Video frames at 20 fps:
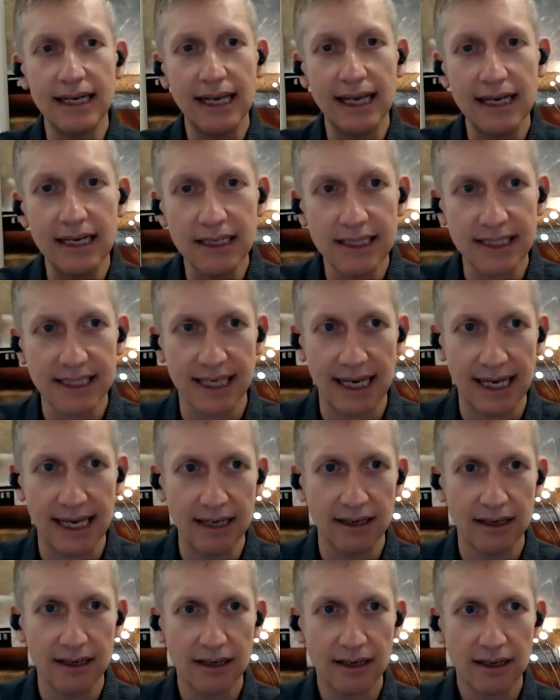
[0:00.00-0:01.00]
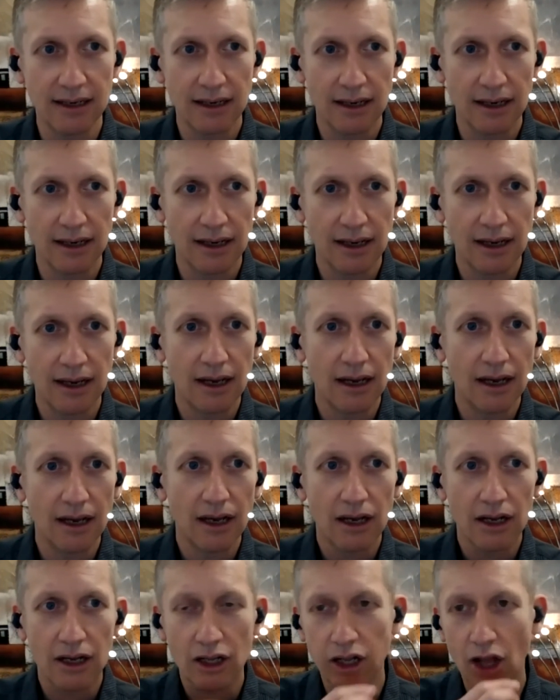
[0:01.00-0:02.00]
in a seat,
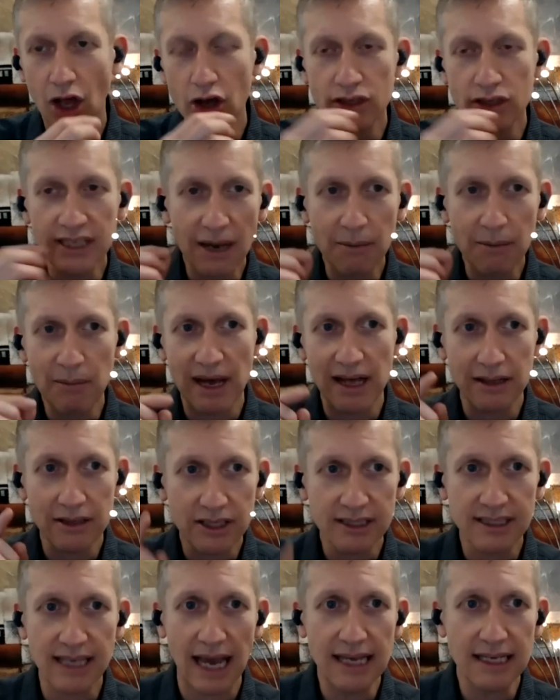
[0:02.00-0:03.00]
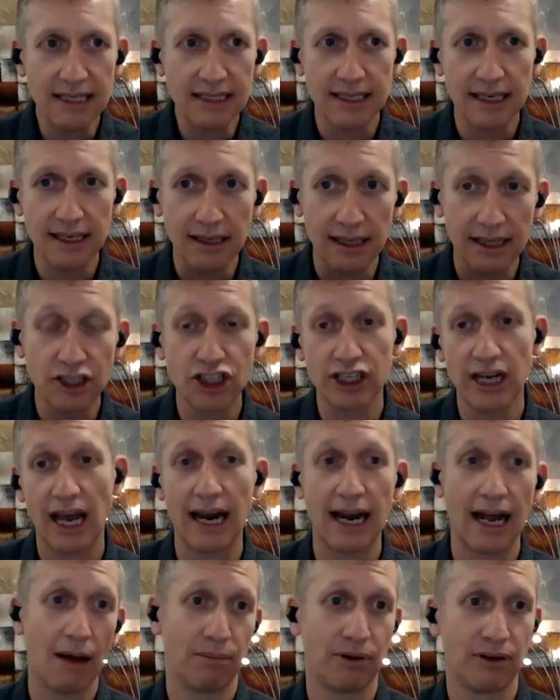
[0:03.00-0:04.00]
close our mouth, stay still, and shut
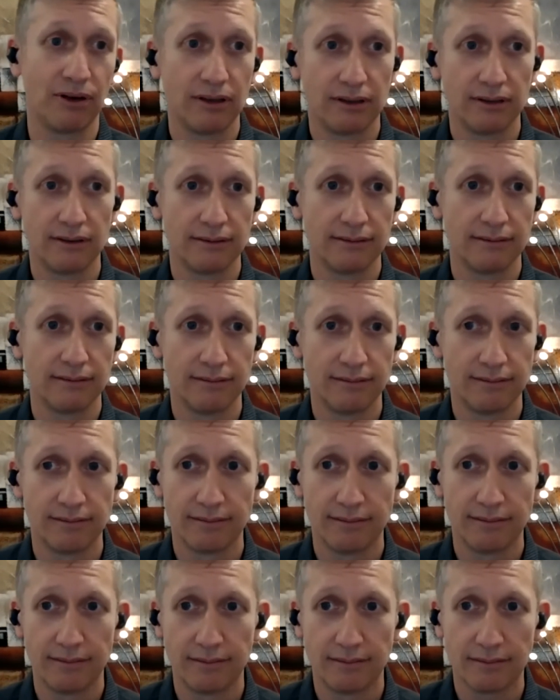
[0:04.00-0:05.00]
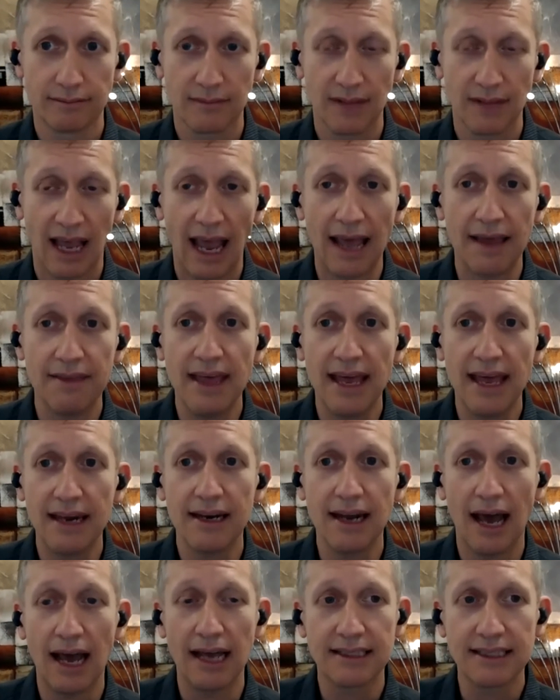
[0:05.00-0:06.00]
up. And
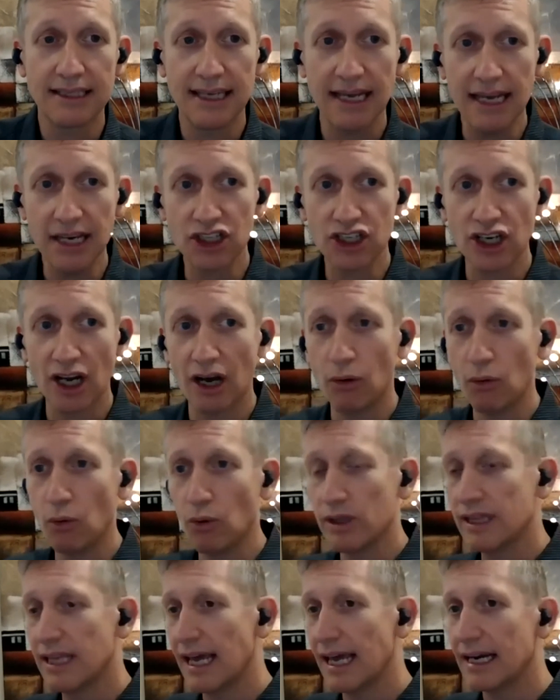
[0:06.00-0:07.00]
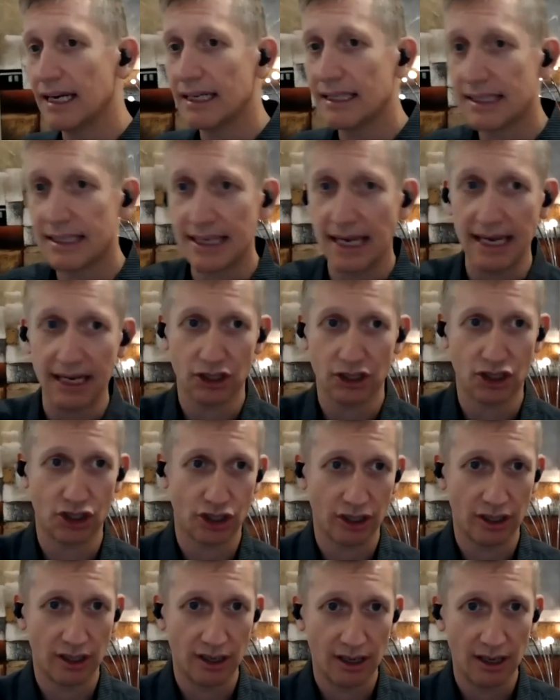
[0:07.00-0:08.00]
then a teacher would then
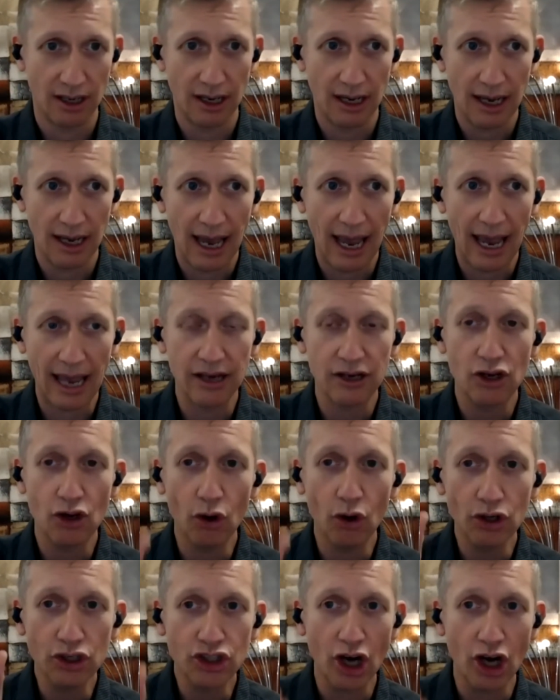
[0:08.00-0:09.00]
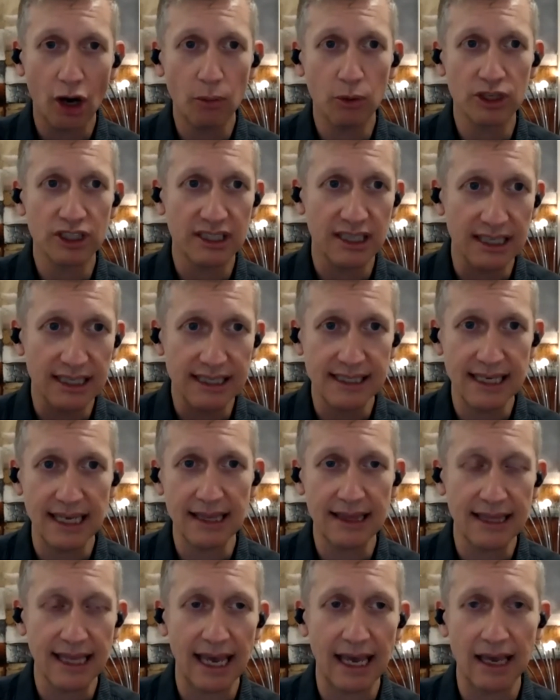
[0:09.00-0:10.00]
teach. And your job was to
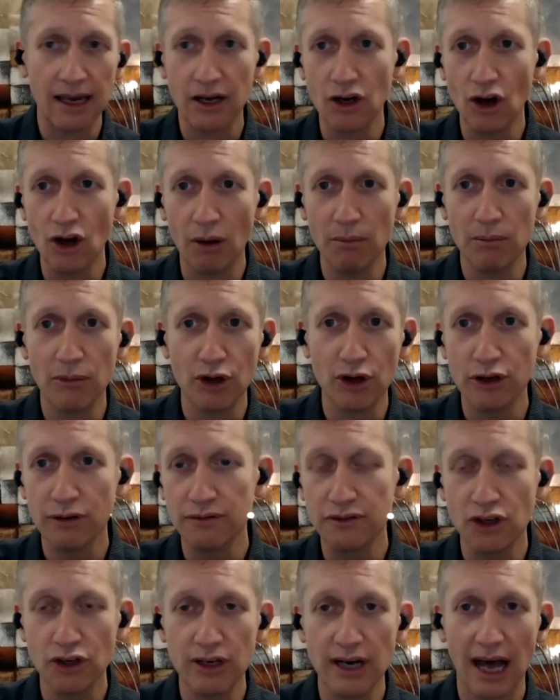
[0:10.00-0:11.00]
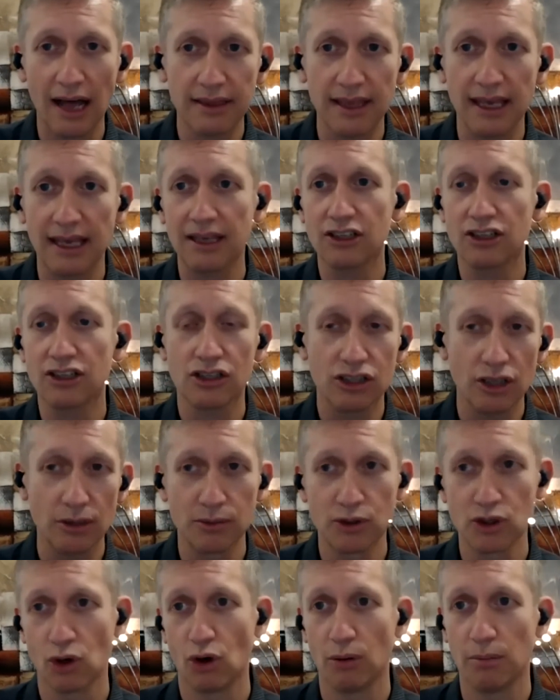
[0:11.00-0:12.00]
sit there, not move, do nothing, just
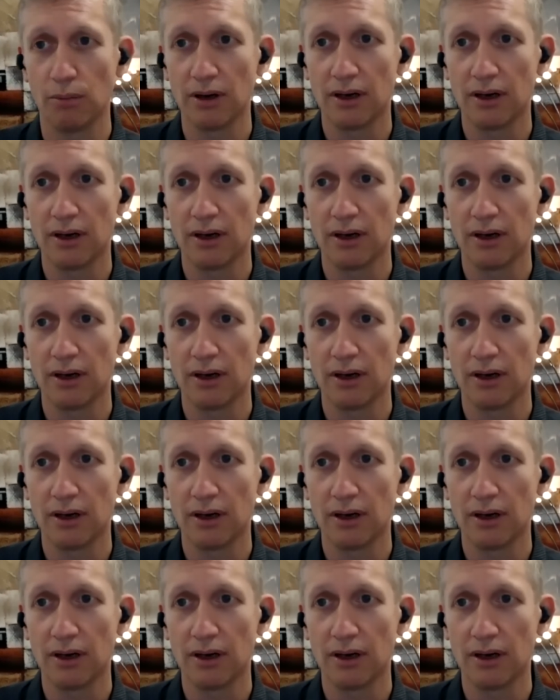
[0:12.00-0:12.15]
absorb.